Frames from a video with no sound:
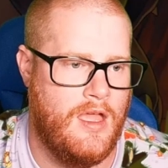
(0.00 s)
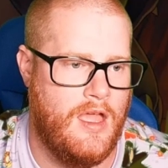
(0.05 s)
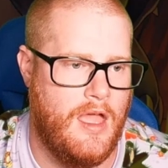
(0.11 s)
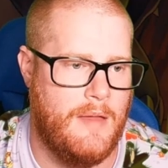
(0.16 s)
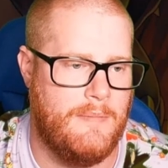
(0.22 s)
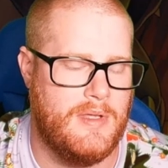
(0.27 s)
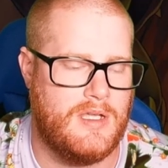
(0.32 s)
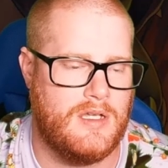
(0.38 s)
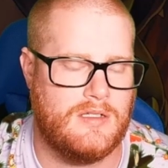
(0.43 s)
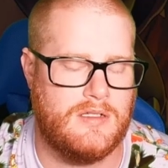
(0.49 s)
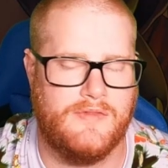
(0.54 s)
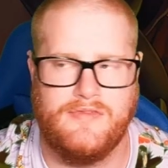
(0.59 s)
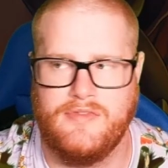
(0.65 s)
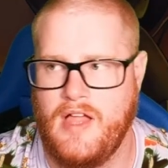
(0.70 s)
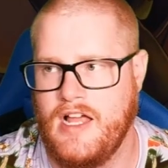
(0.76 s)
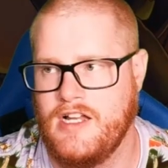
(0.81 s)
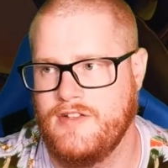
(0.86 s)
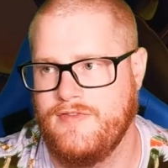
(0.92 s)
And because of
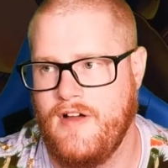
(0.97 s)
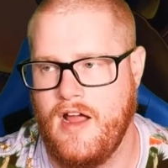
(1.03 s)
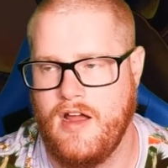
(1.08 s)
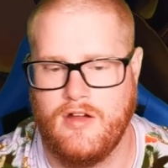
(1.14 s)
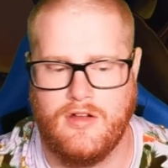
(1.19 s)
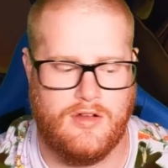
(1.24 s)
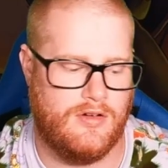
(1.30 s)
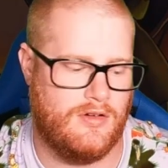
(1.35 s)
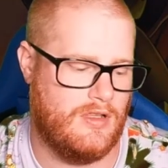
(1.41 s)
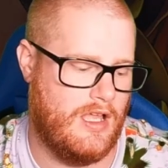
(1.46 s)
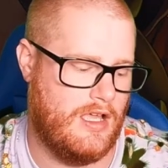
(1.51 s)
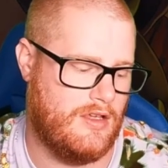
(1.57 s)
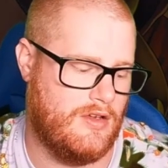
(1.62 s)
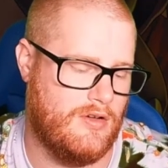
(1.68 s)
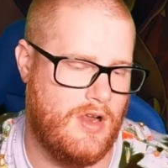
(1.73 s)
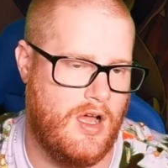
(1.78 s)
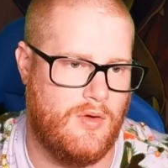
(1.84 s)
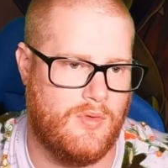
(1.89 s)
Flash Fire, you're
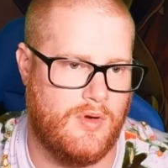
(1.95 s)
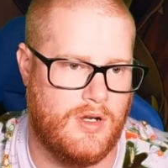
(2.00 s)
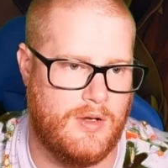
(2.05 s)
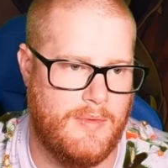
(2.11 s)
not worried